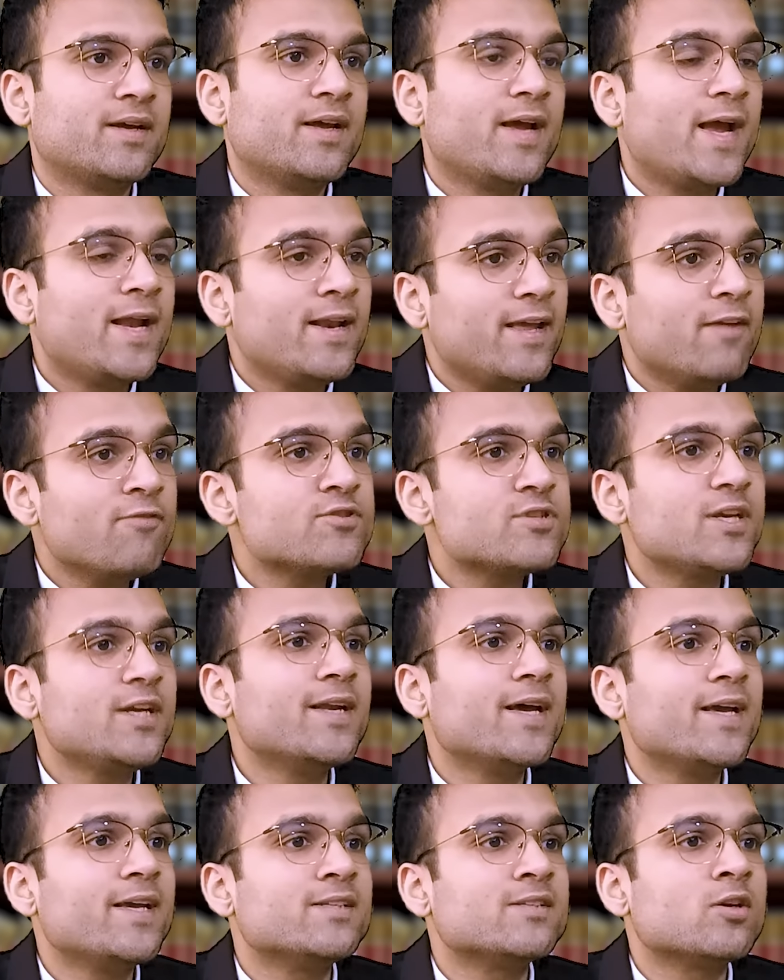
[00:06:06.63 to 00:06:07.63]
And if she
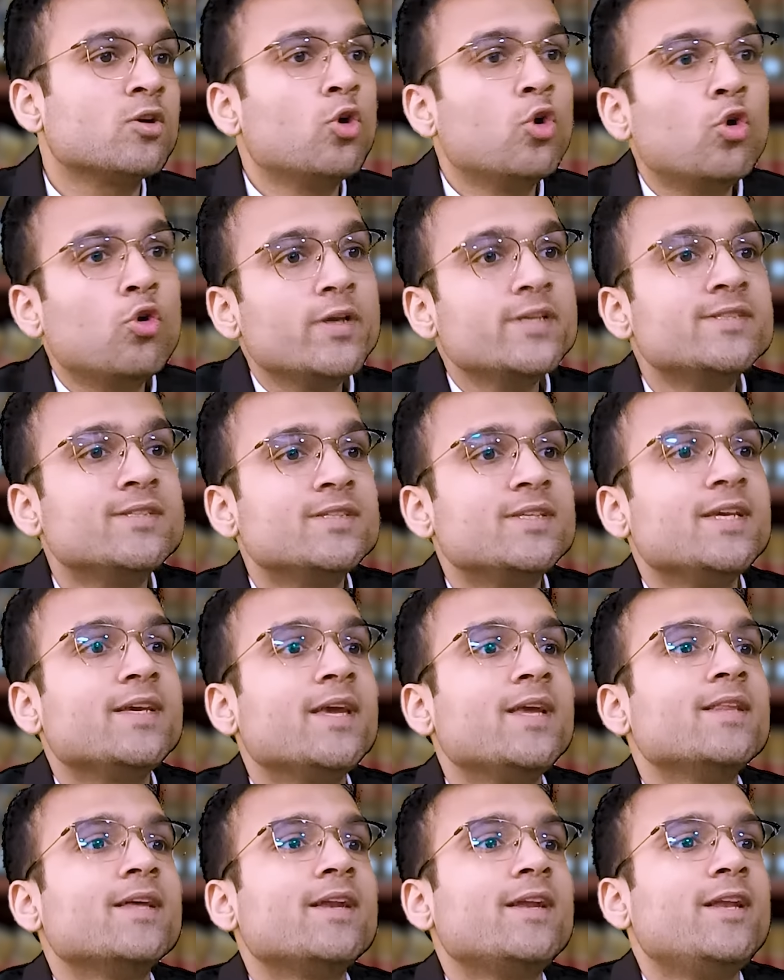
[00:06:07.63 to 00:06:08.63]
dies, who is
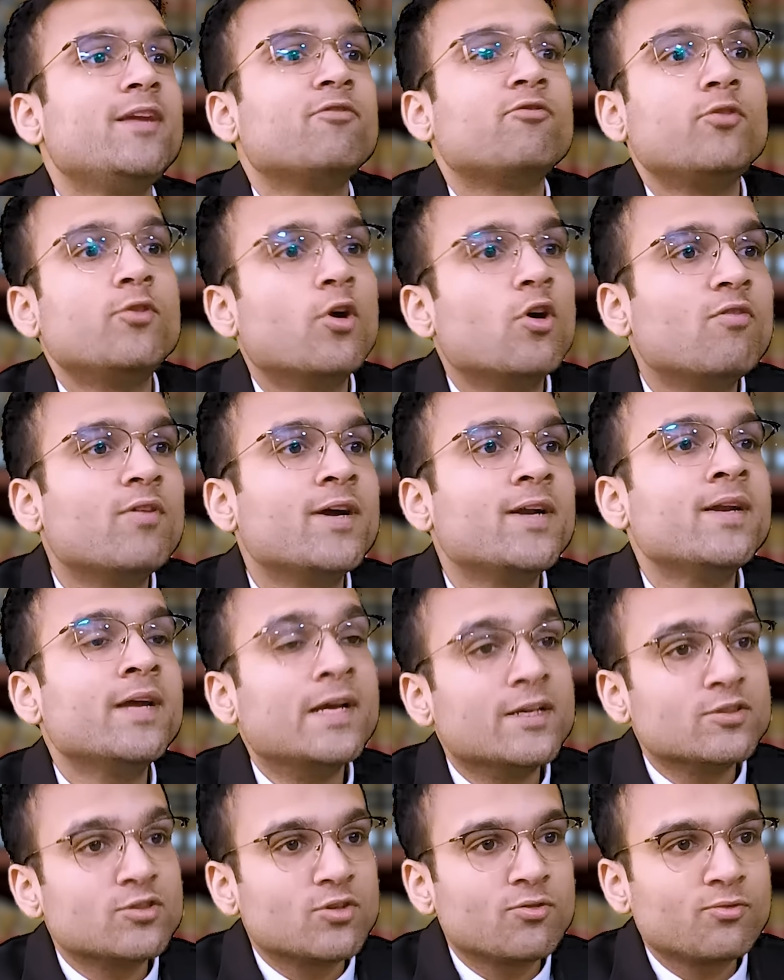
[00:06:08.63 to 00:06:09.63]
seeking the relief? No one.
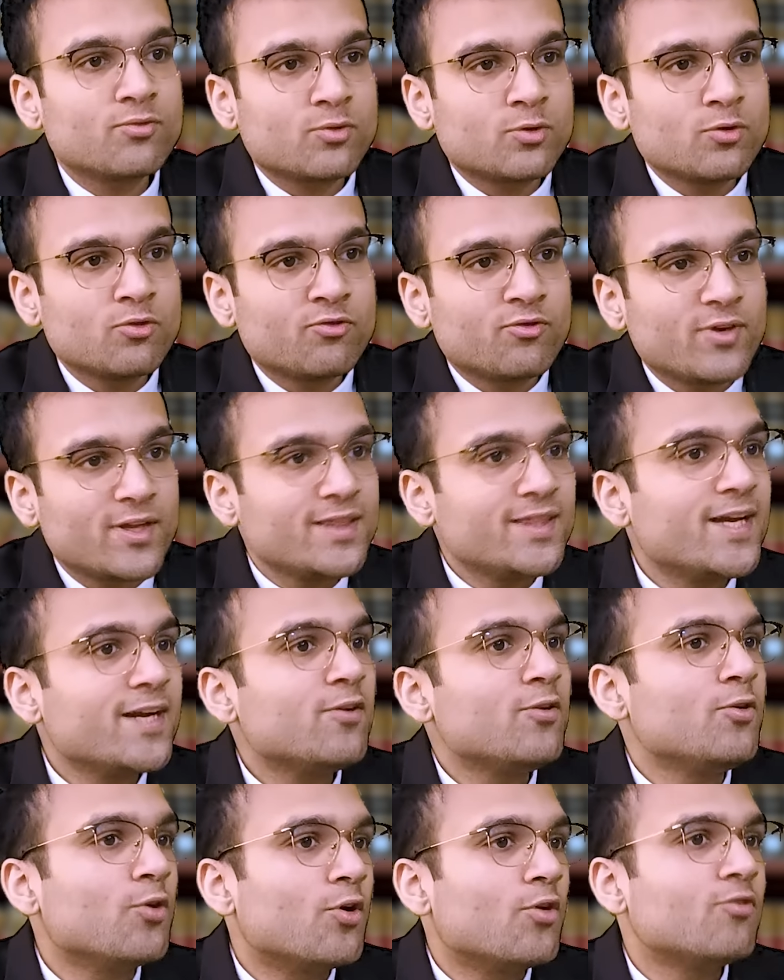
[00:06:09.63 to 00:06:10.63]
So to fill that
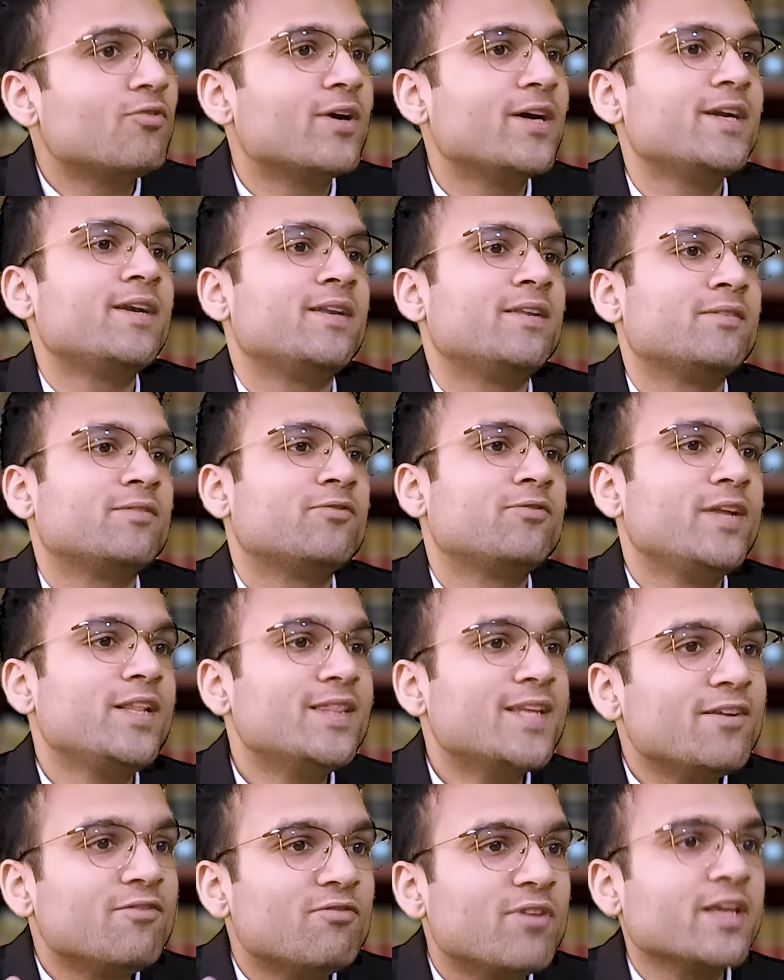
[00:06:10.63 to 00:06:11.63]

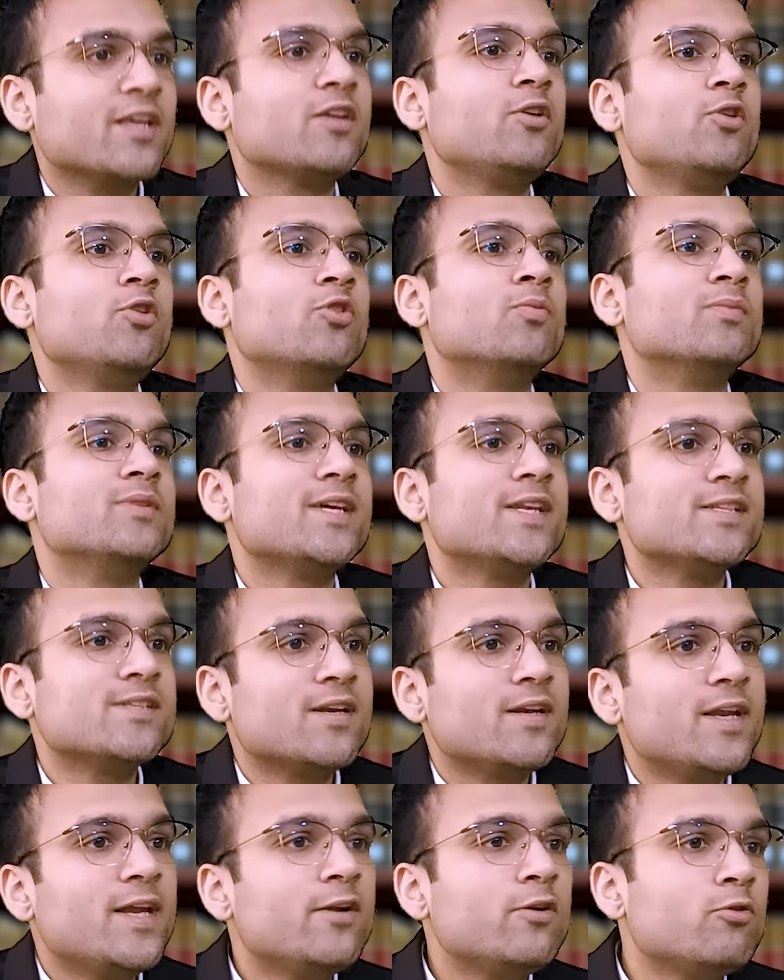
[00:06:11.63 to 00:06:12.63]
vacuum, there is a
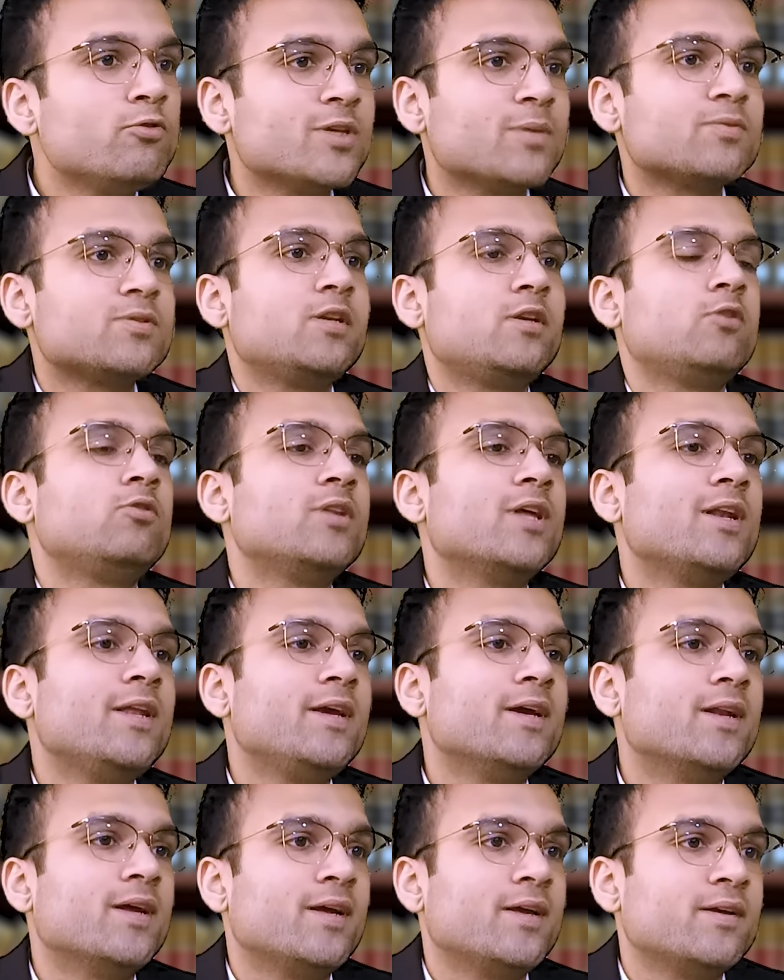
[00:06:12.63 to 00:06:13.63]
need to substitute the
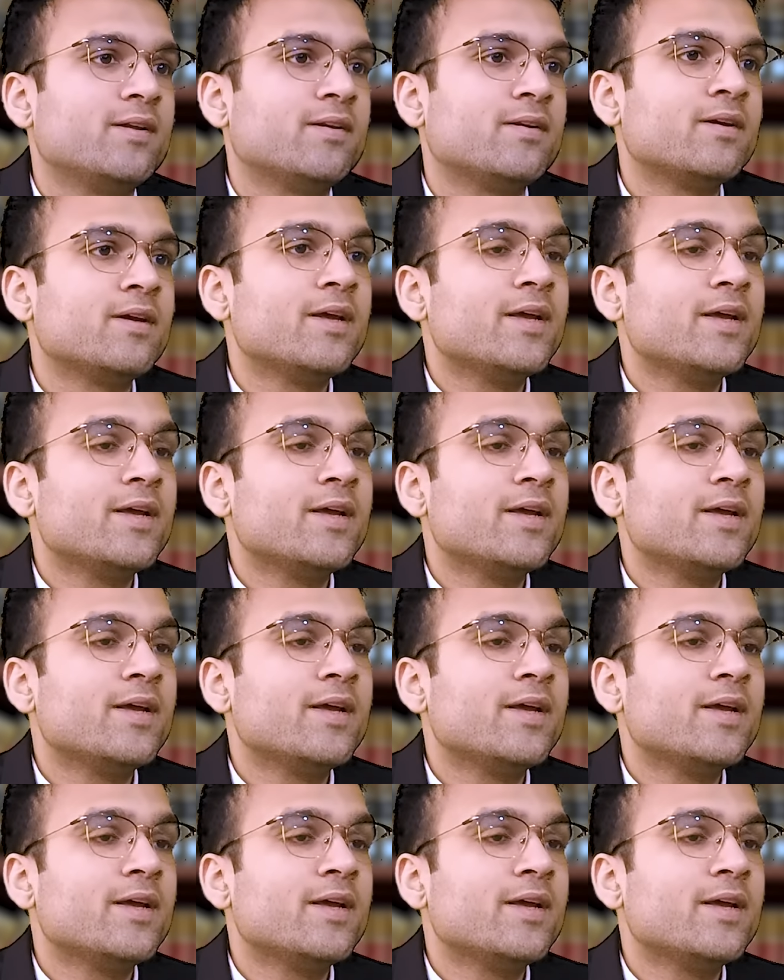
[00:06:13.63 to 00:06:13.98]
legal hire.